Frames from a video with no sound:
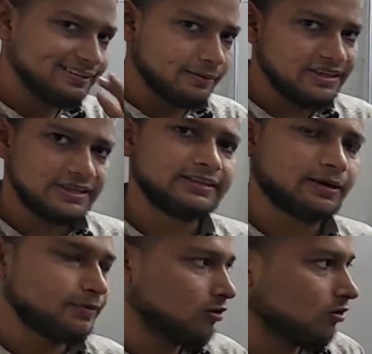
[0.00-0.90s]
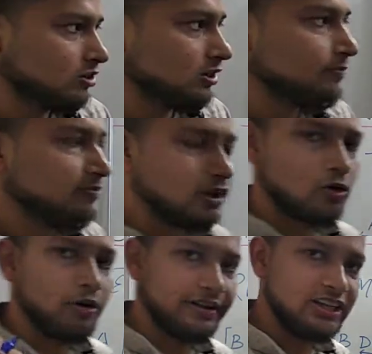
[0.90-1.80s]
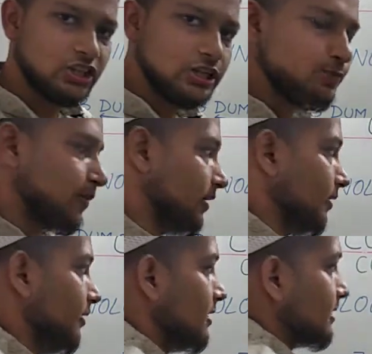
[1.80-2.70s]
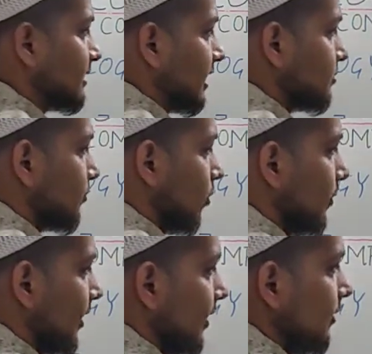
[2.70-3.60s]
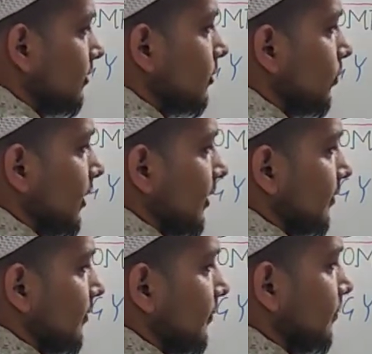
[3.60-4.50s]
The basic terminology. The coordination sphere starts from here to here.